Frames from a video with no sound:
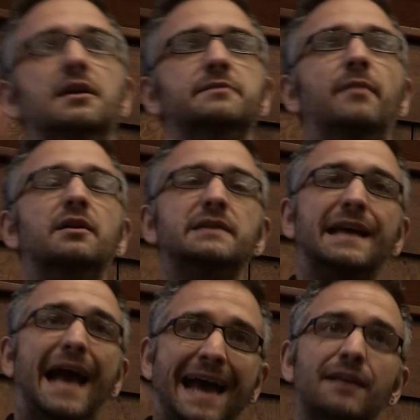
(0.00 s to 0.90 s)
are
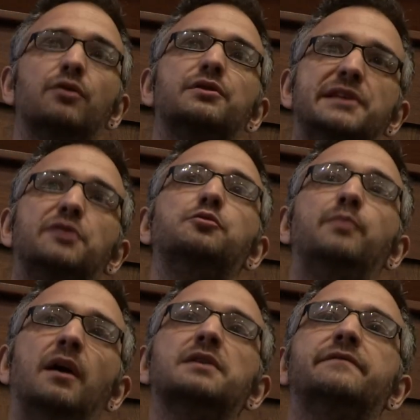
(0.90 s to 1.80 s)
demanding analog signal
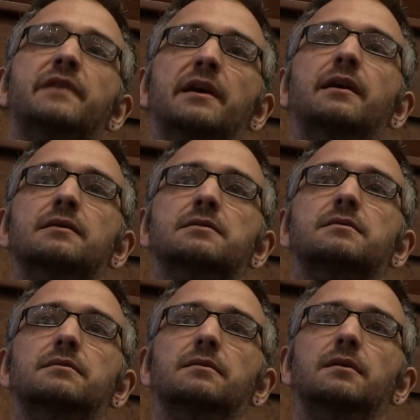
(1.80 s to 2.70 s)
paths for their ears.
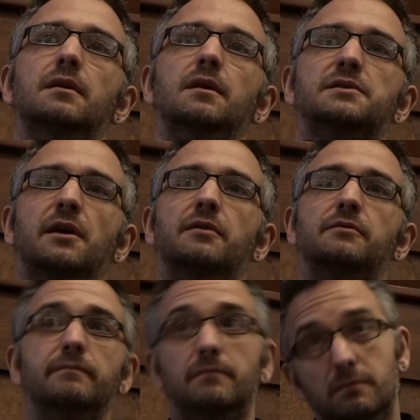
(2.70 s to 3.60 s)

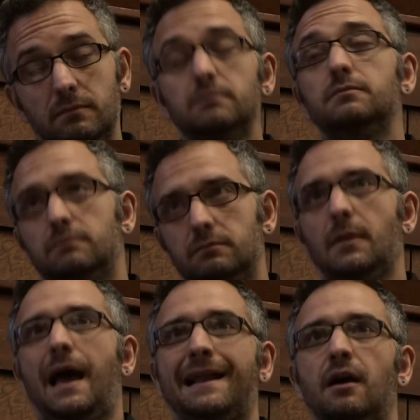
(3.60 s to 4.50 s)
So
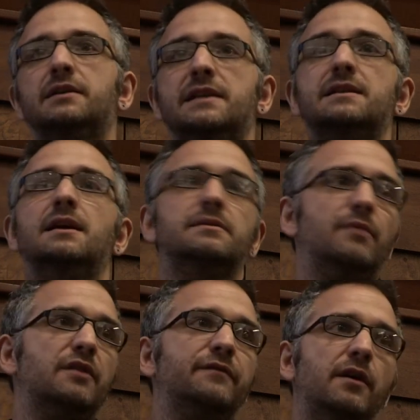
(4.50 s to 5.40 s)
An artist has a
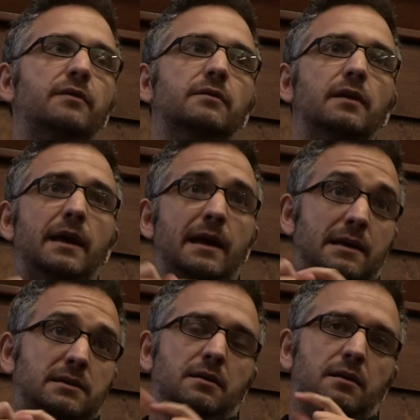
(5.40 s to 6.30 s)
microphone, it
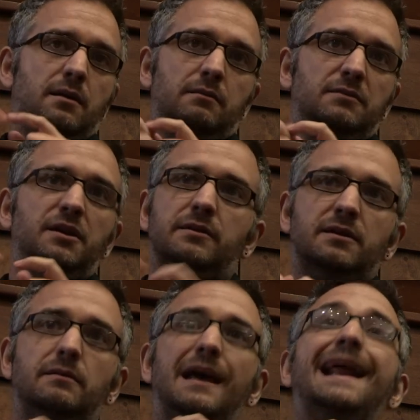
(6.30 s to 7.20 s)
has it's
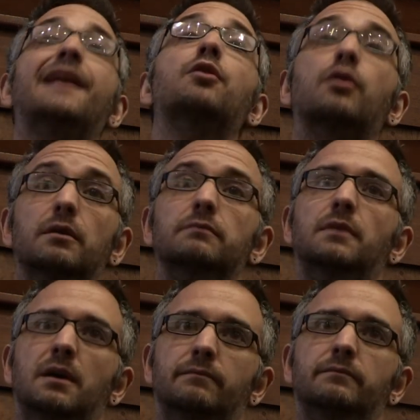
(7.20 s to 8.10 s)
an analog
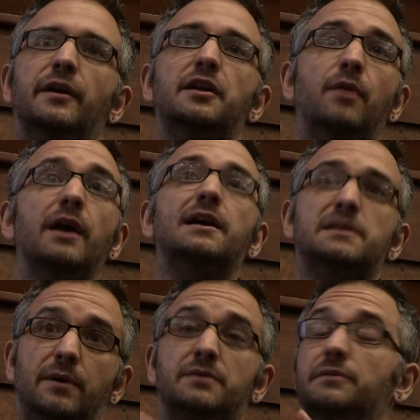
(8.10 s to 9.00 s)
radio mic as
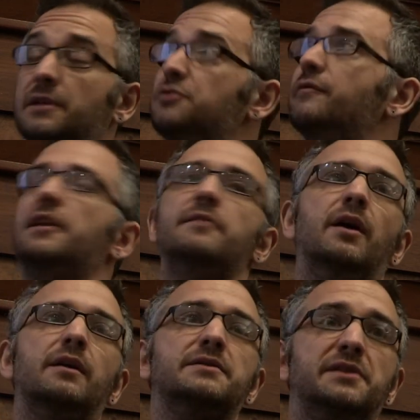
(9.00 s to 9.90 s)
opposed to a digital radio
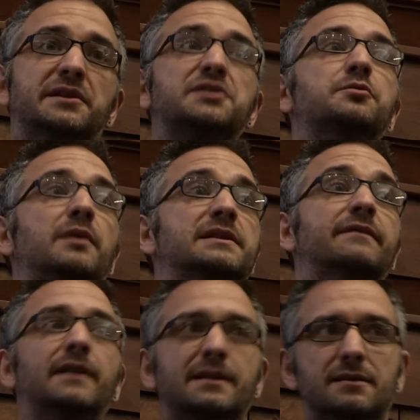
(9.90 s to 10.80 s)
mic, because the digital ones
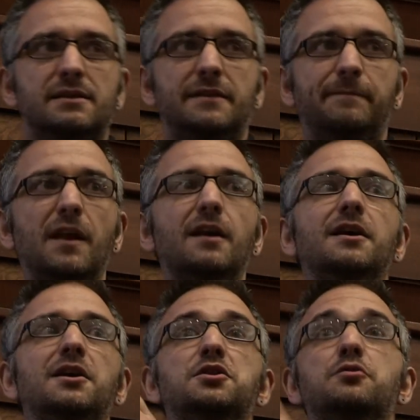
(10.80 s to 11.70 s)
have latency.
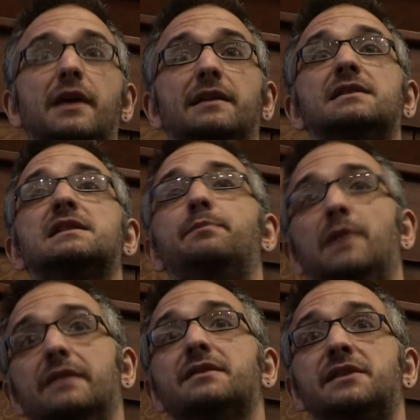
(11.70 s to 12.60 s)
You then
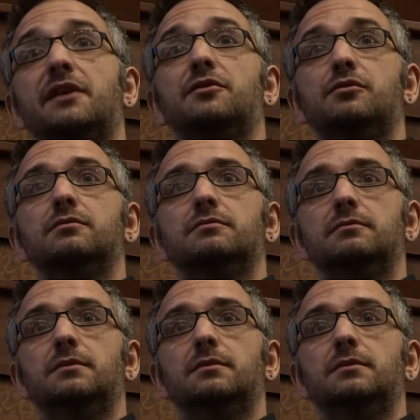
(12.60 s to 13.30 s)
split the signal,